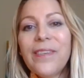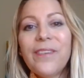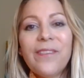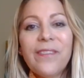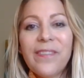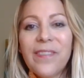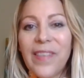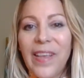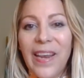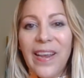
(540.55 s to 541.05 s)

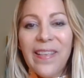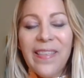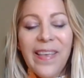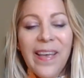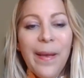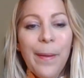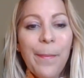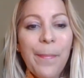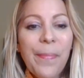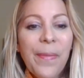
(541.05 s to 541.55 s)
just think
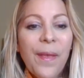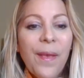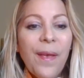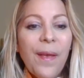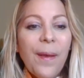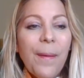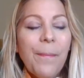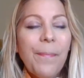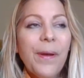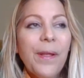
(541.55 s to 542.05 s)
them.
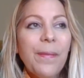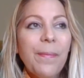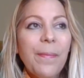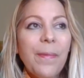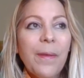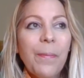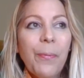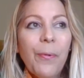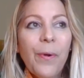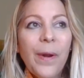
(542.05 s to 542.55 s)
But
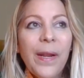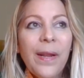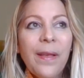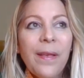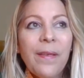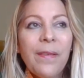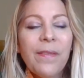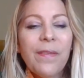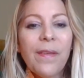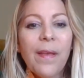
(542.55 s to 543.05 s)
the point
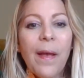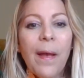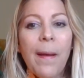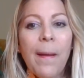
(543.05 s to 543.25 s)
is,